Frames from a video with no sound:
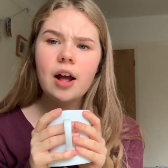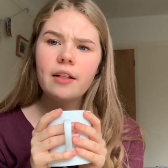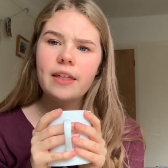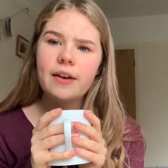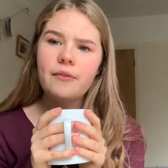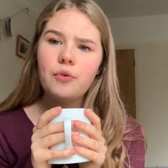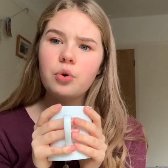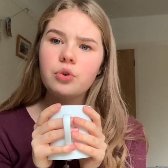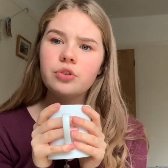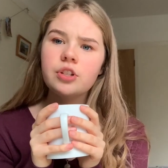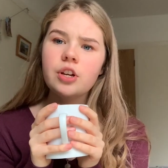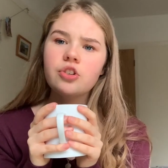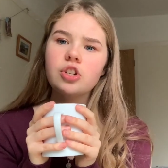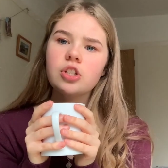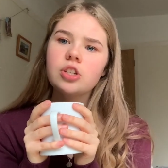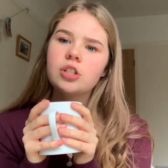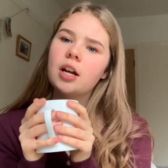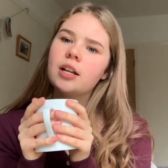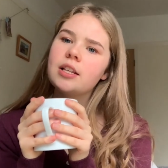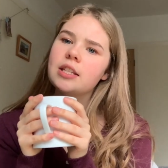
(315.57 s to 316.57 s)
They've also
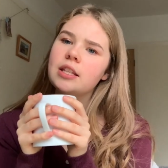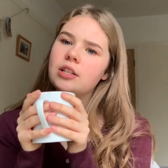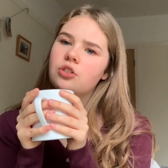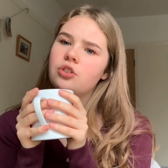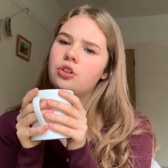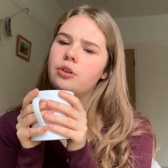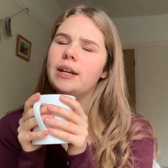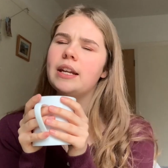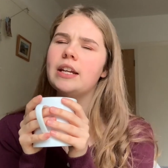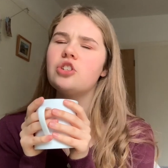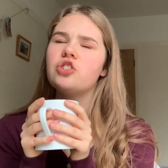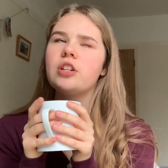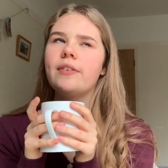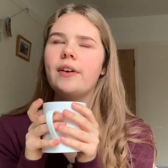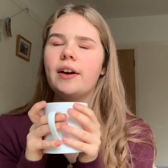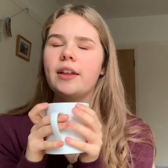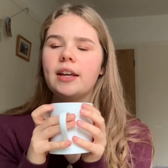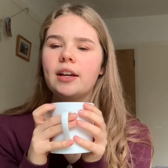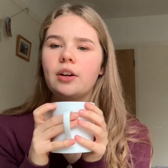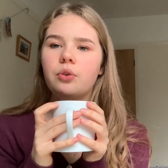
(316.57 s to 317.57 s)
just started this new initiative,
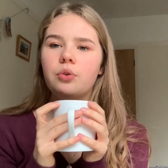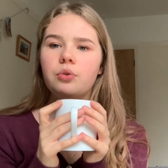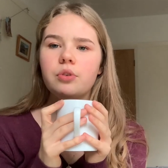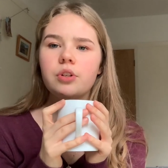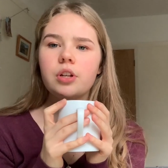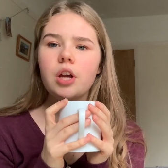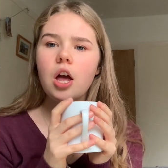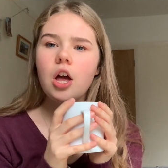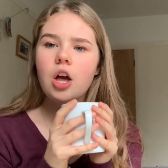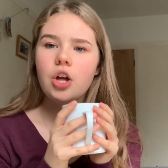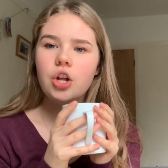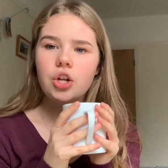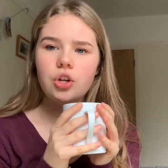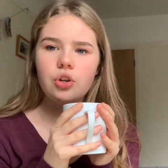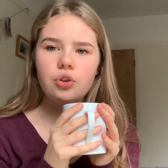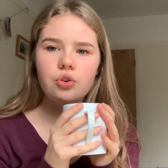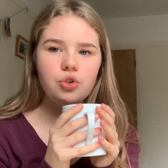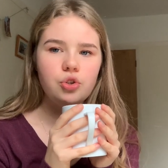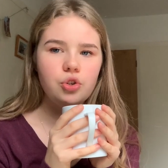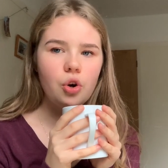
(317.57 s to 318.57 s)
I think, called
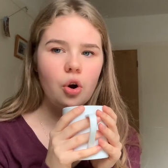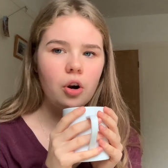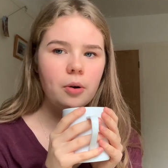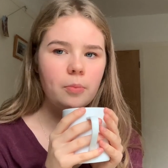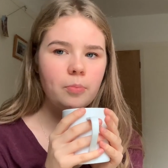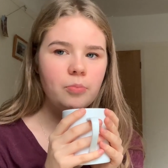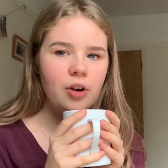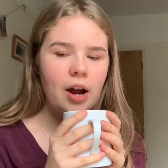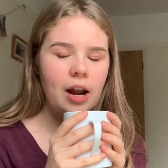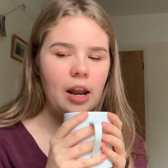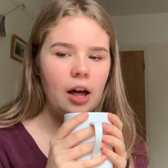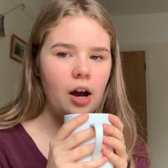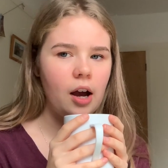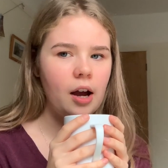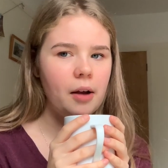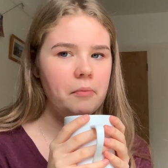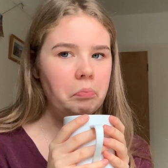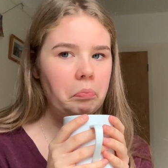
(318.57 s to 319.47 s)
Jogbrella.